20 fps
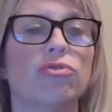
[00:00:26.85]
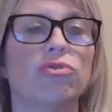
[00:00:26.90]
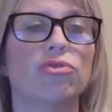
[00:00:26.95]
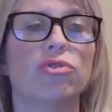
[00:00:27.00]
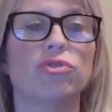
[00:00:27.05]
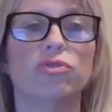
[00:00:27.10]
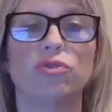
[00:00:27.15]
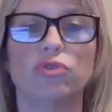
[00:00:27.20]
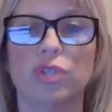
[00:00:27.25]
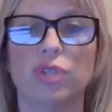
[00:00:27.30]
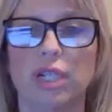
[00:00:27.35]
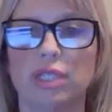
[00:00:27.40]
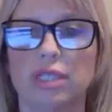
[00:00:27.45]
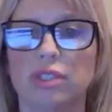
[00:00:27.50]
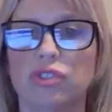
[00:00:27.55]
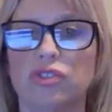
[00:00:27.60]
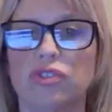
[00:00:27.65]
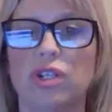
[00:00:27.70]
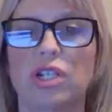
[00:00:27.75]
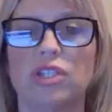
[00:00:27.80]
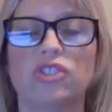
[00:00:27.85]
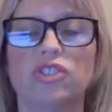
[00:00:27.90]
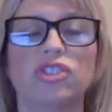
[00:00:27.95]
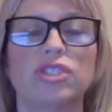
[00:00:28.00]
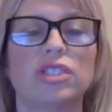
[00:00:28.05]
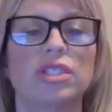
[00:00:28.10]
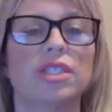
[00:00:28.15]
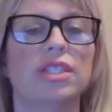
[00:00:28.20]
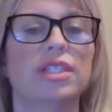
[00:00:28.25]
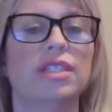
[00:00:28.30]
through direct
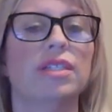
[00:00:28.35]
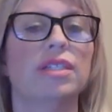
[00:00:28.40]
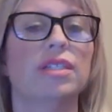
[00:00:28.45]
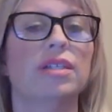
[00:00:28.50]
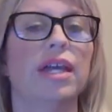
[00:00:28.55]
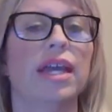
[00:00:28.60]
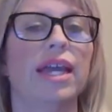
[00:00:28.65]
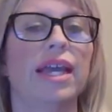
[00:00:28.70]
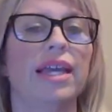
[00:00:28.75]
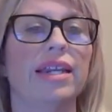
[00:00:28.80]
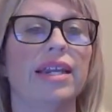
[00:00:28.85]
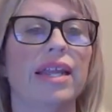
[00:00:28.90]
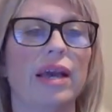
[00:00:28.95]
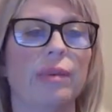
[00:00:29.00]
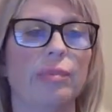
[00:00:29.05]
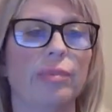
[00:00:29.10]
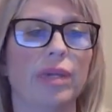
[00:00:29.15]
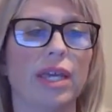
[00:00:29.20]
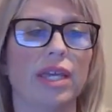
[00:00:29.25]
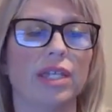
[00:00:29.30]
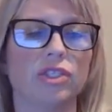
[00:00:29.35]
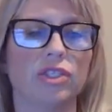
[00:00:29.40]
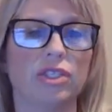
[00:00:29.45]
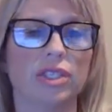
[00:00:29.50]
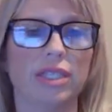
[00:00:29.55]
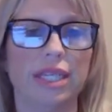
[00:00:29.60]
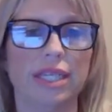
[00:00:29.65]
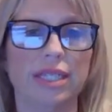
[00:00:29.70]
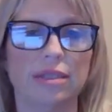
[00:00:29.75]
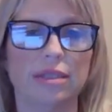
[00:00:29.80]
instruction and
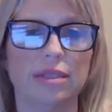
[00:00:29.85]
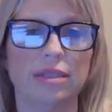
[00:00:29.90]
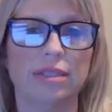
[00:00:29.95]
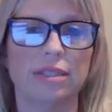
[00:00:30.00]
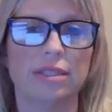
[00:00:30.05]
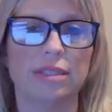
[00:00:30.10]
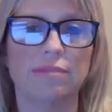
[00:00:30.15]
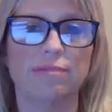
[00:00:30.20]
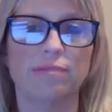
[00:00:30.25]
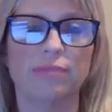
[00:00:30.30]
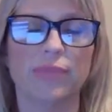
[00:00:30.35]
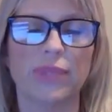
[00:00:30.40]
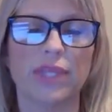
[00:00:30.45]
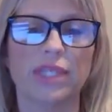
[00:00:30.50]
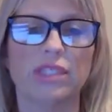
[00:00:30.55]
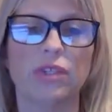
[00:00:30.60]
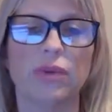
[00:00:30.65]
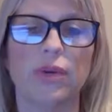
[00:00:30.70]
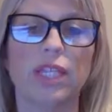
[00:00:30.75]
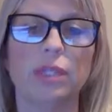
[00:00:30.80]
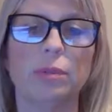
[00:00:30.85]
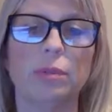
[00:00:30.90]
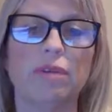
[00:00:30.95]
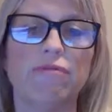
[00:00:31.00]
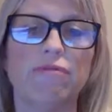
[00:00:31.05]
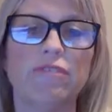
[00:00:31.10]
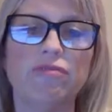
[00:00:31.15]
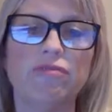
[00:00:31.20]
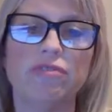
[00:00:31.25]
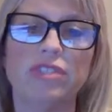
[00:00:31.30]
application lessons. So
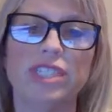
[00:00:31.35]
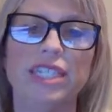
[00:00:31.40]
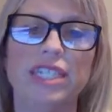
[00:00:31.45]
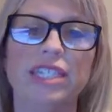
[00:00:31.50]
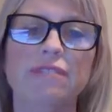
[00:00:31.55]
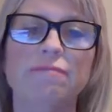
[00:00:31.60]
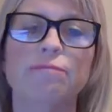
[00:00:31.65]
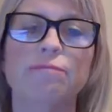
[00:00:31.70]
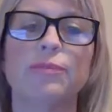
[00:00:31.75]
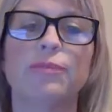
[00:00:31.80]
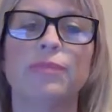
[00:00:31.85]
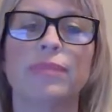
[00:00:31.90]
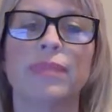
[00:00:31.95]
element 15,